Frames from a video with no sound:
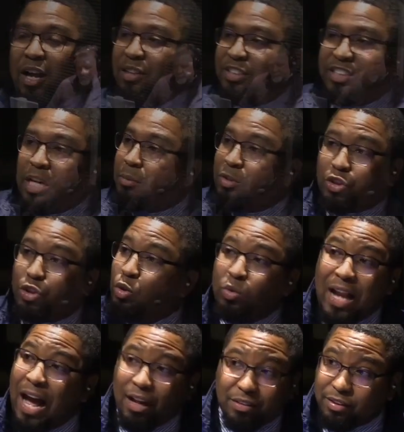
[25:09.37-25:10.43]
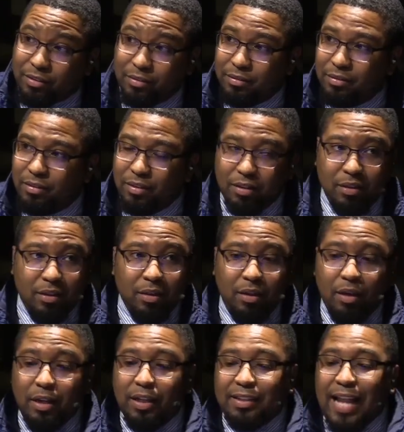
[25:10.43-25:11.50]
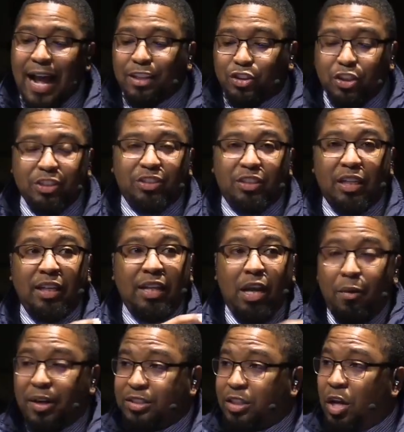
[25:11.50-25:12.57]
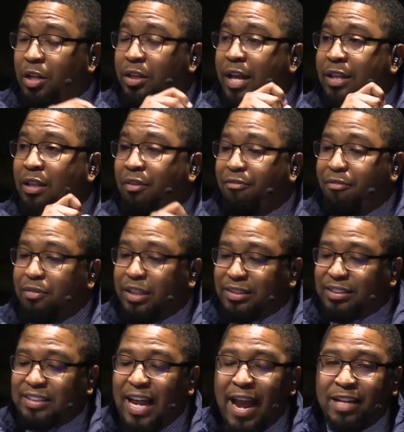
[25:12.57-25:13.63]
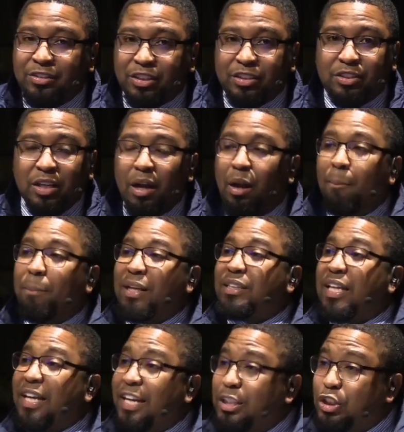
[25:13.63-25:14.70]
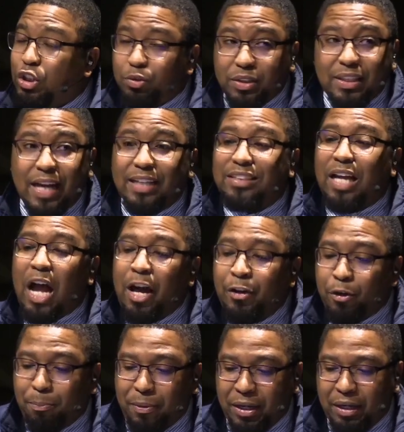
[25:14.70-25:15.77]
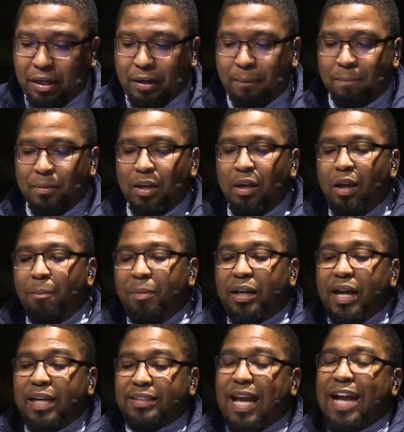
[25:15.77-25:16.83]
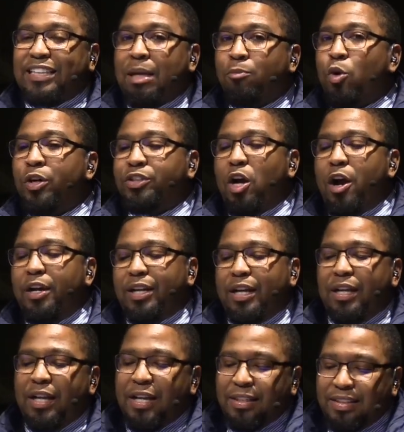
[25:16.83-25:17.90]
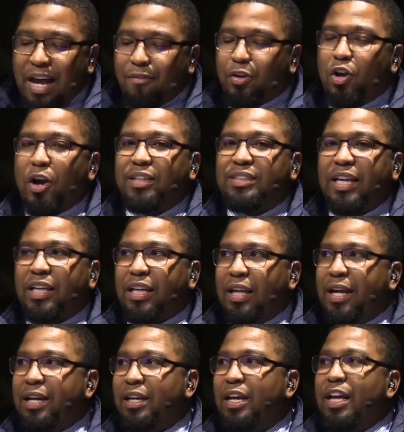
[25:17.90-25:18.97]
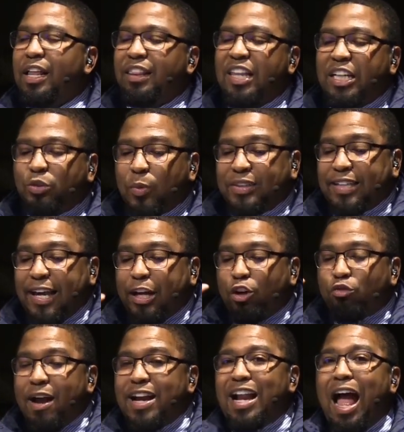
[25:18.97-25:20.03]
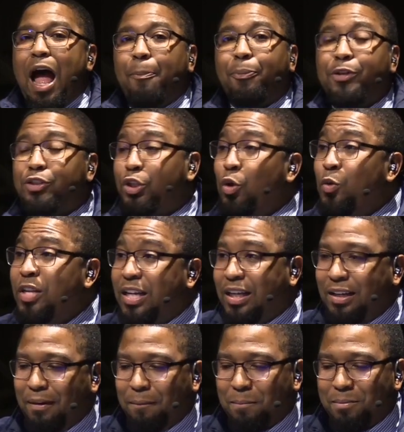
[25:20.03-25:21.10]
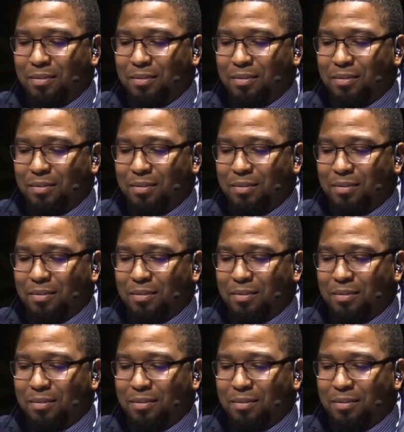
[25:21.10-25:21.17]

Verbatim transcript: other segments do not. Not just the lyrics and the, the stanzas, but the history that is underpinning it. Because as I'm going to ar- endeavor to articulate, this was a great opportunity